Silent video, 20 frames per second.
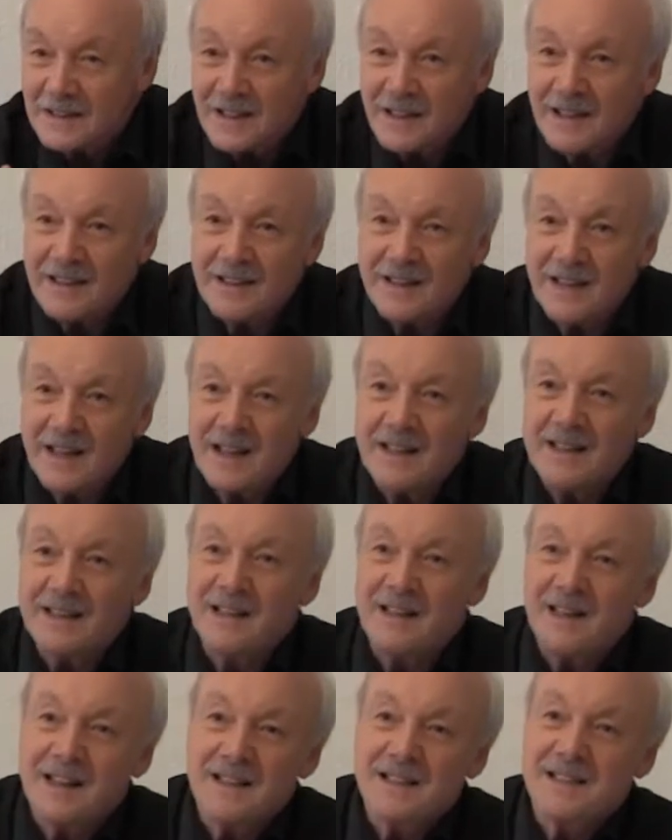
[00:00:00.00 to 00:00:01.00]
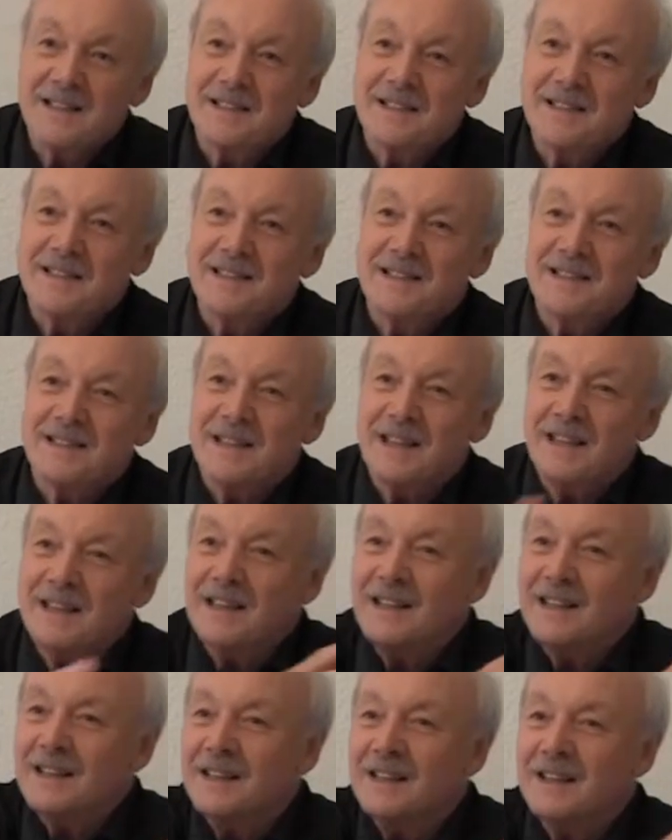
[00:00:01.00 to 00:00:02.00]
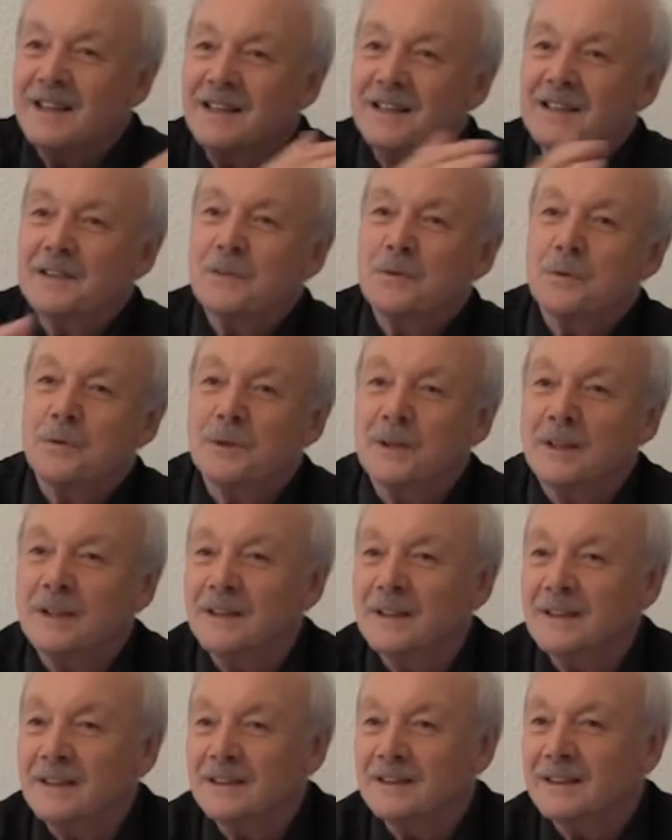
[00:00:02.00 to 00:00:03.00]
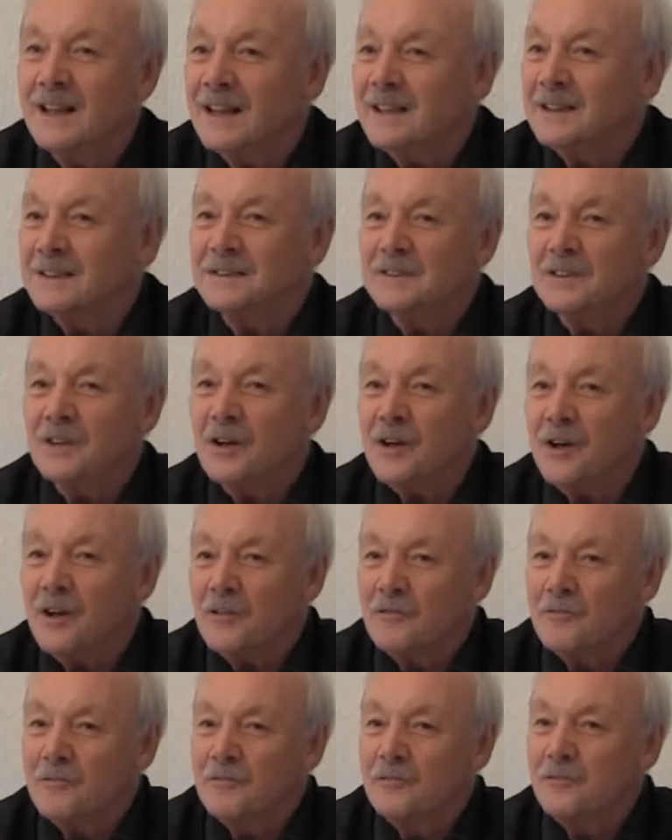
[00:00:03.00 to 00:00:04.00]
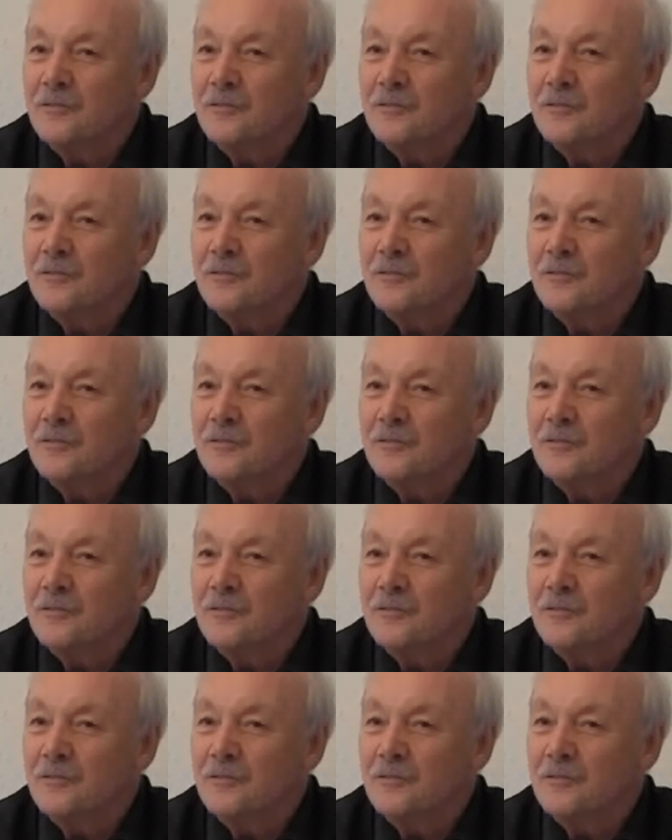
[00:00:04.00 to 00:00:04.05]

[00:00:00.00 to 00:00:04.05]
And then it's taken into a kind of